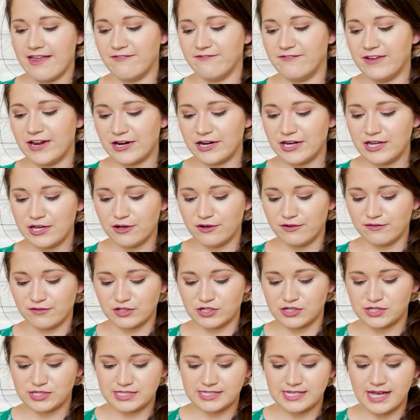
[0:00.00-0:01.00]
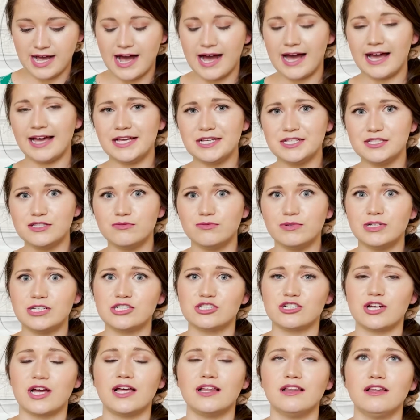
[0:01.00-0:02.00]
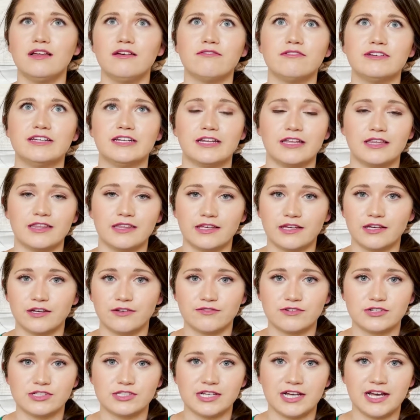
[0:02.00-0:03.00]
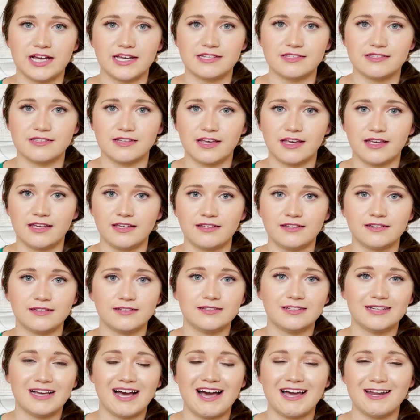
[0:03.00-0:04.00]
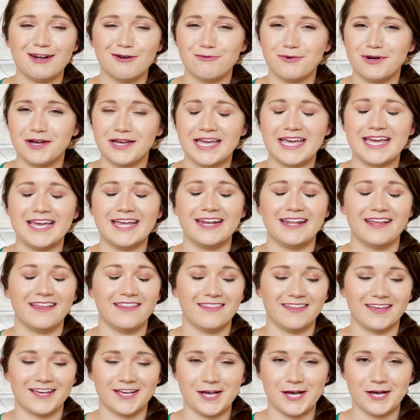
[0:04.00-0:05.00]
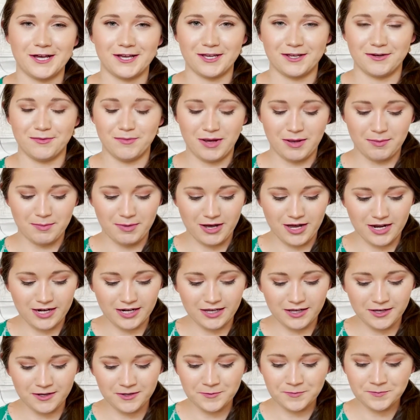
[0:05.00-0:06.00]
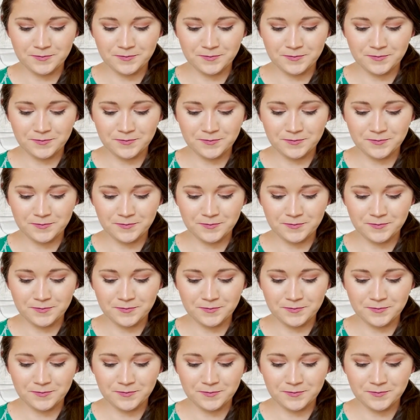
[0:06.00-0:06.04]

very oversized, which I love anything oversized. Like, I don't want anything hugging my body.